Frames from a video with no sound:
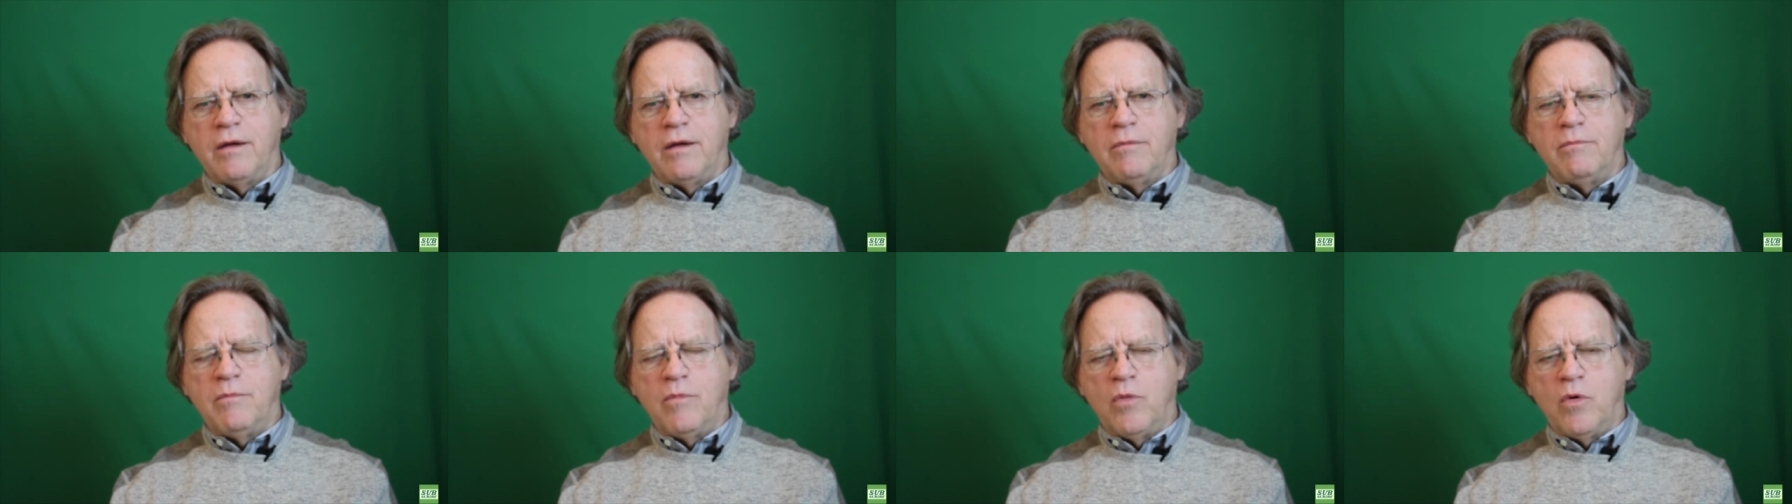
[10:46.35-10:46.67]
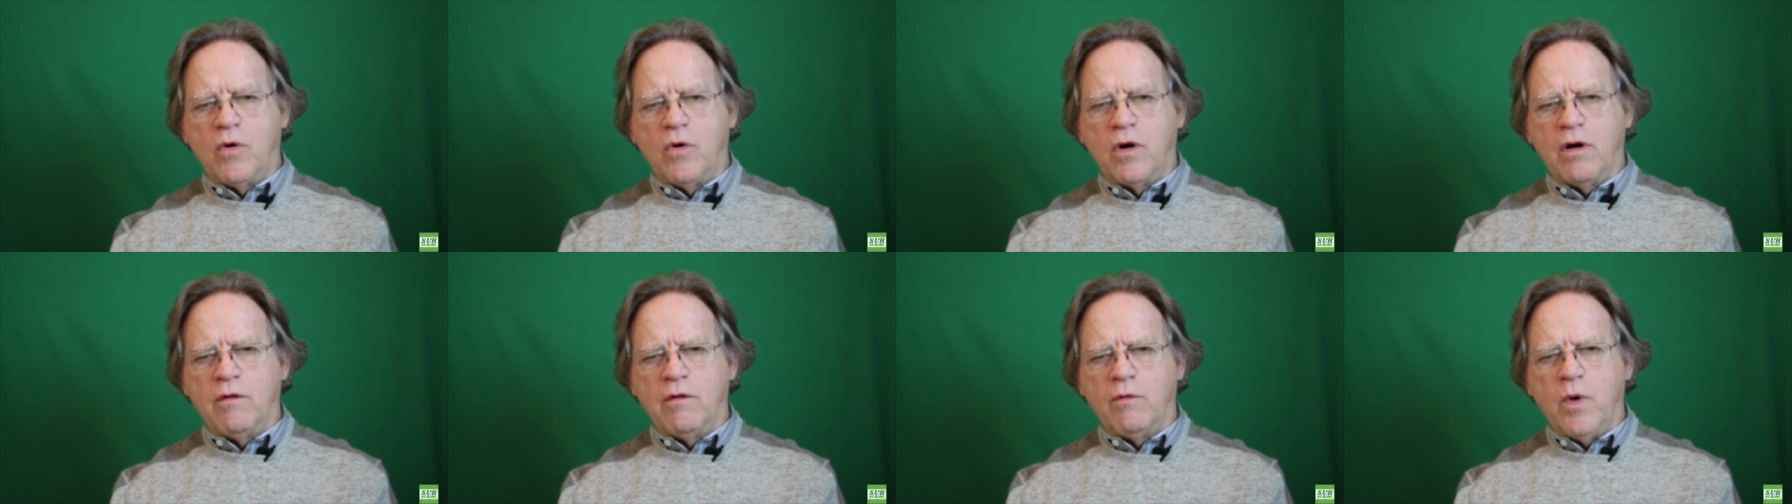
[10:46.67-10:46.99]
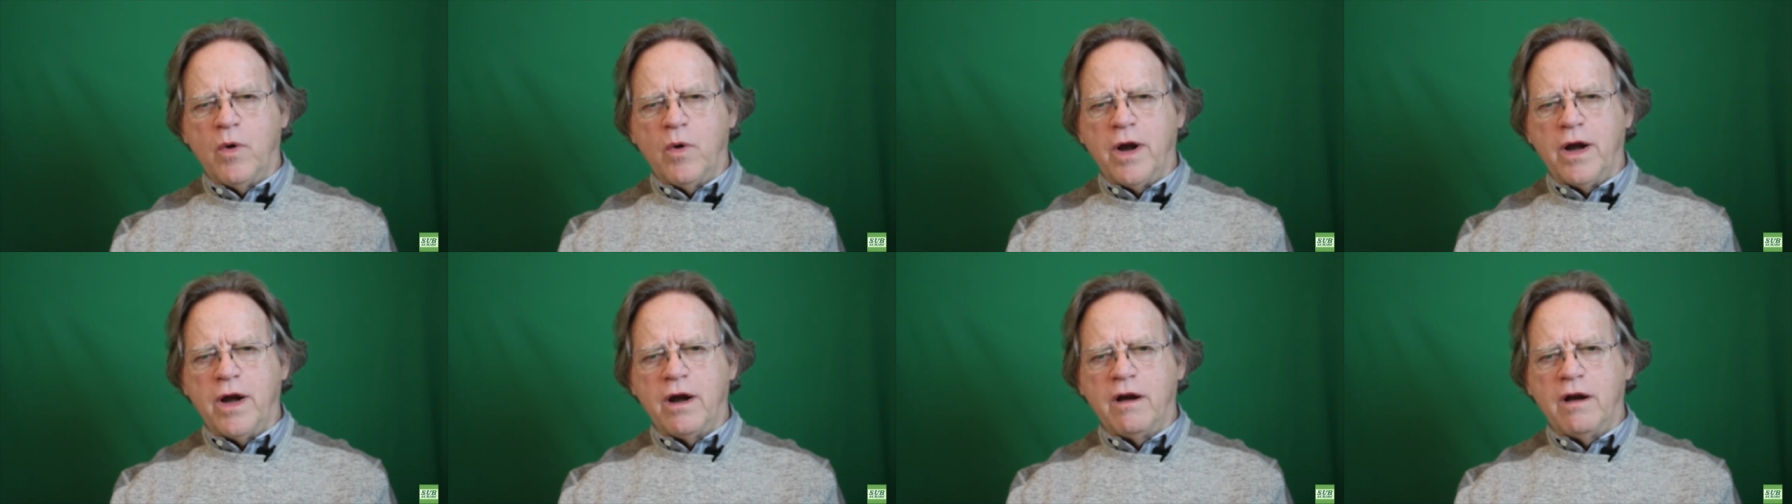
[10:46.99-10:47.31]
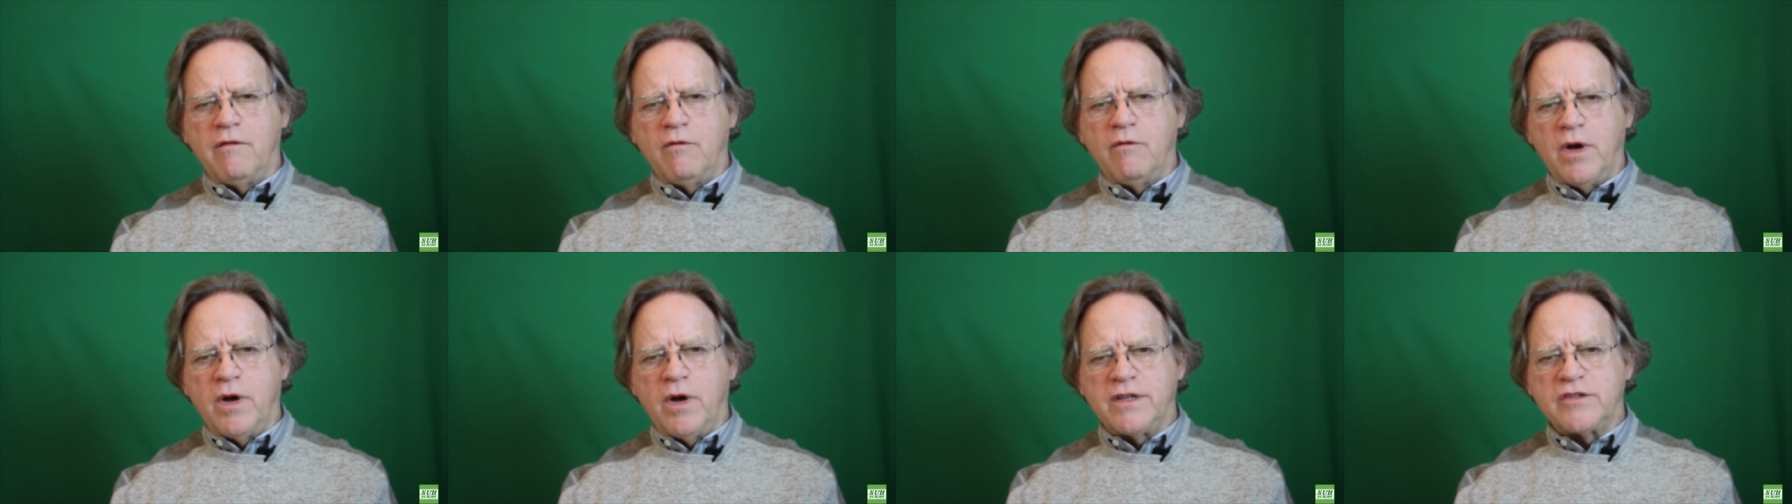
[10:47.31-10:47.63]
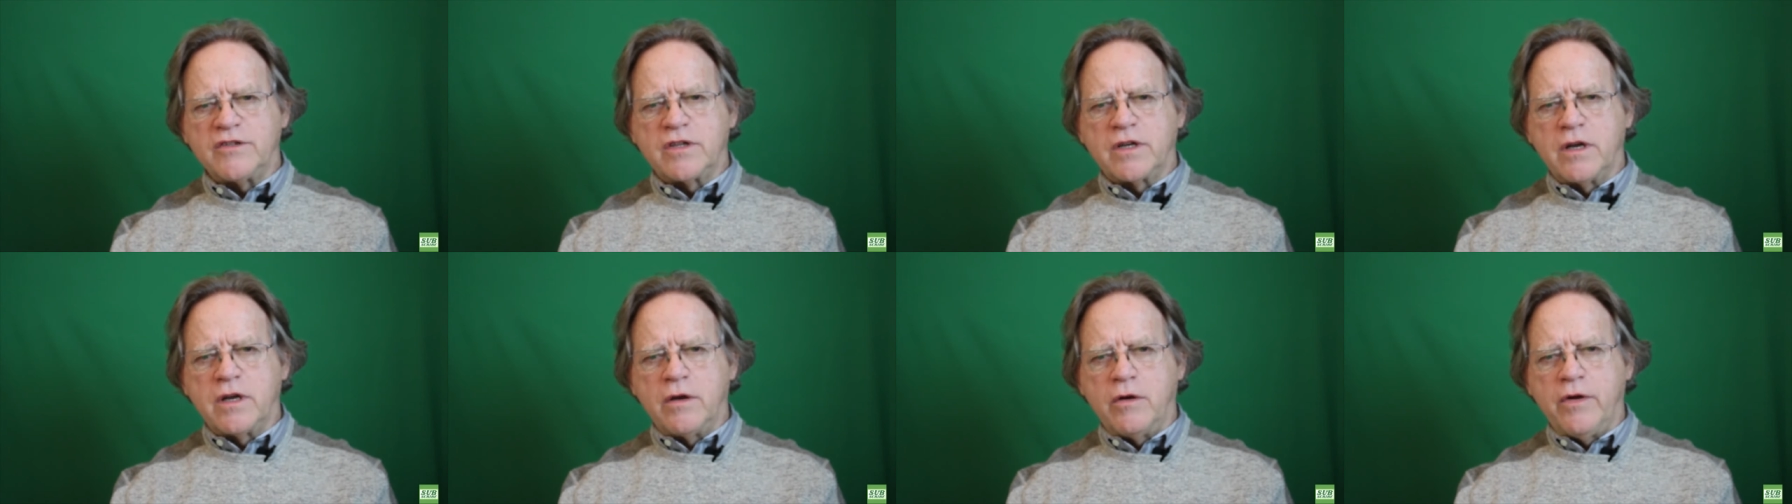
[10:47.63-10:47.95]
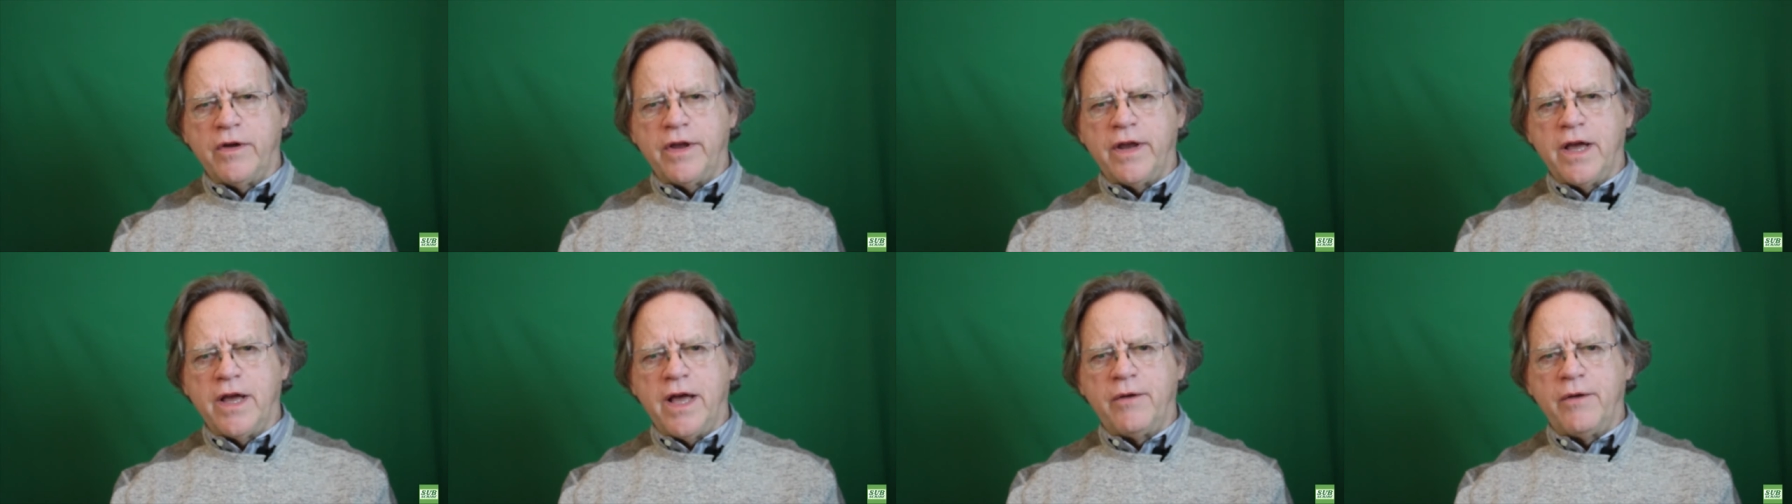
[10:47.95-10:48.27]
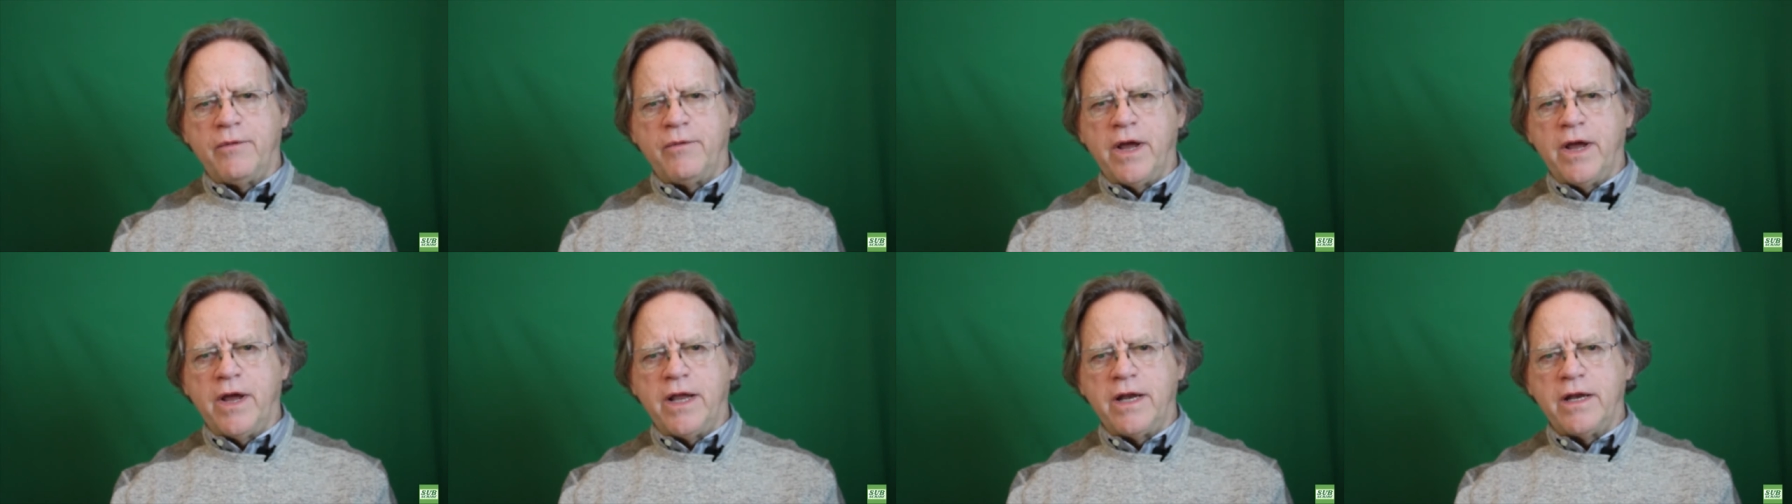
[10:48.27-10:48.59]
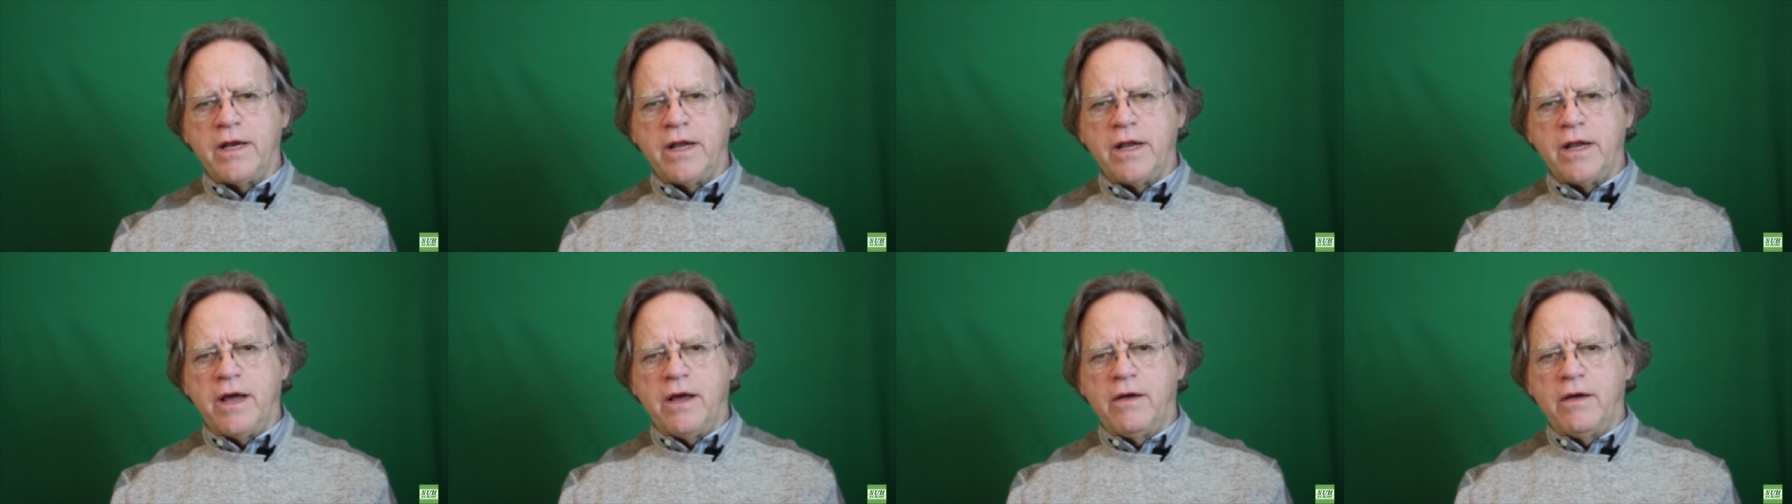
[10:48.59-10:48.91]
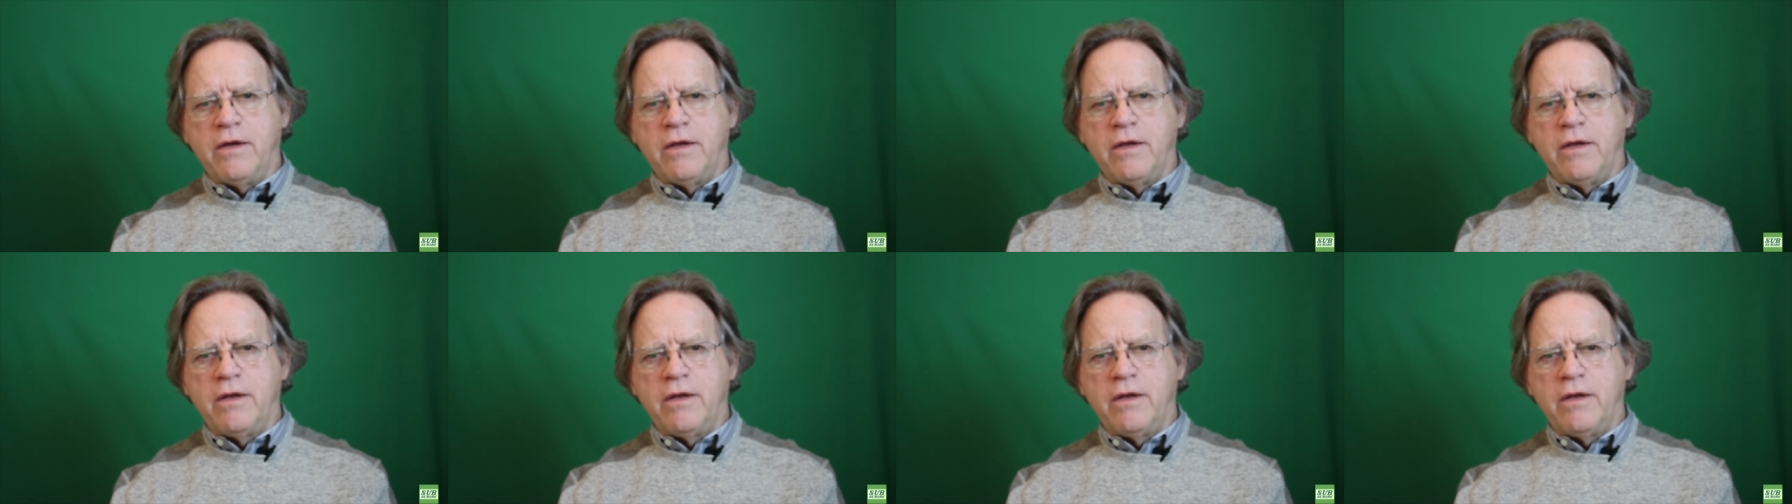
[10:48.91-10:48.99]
more aware of what's going on right now.